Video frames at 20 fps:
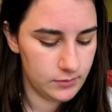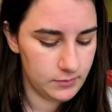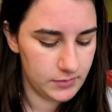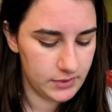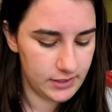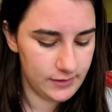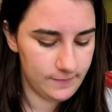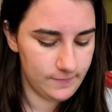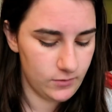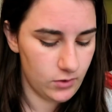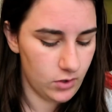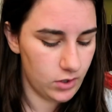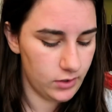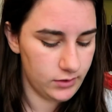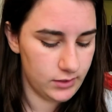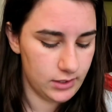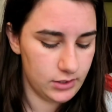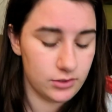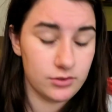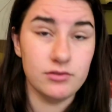but if not
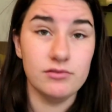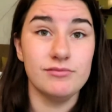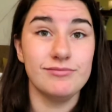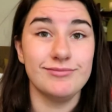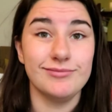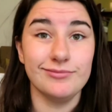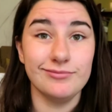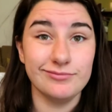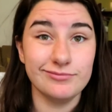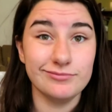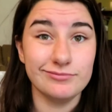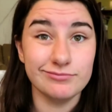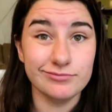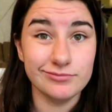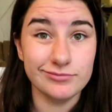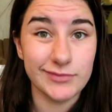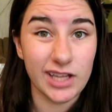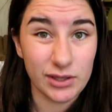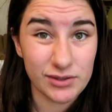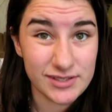then
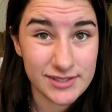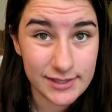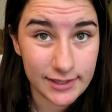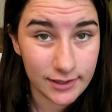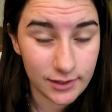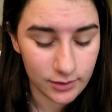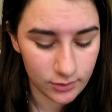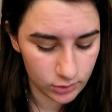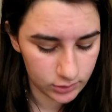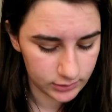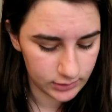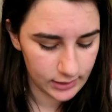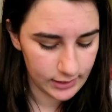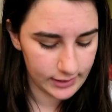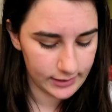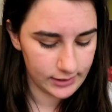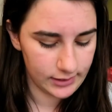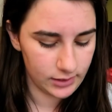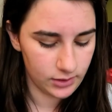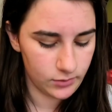they'll see it
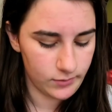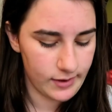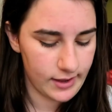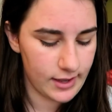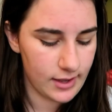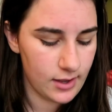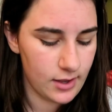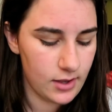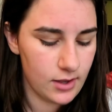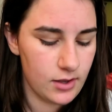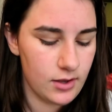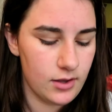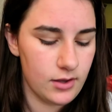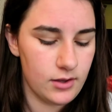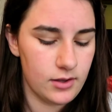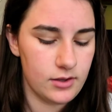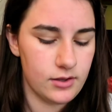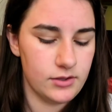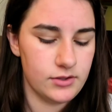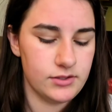online anyway.
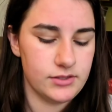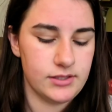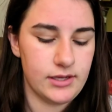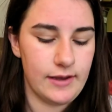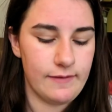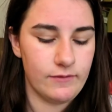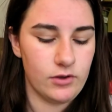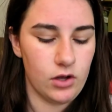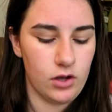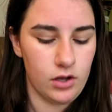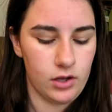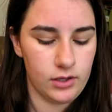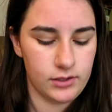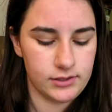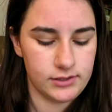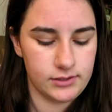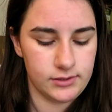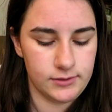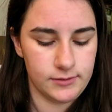So I've got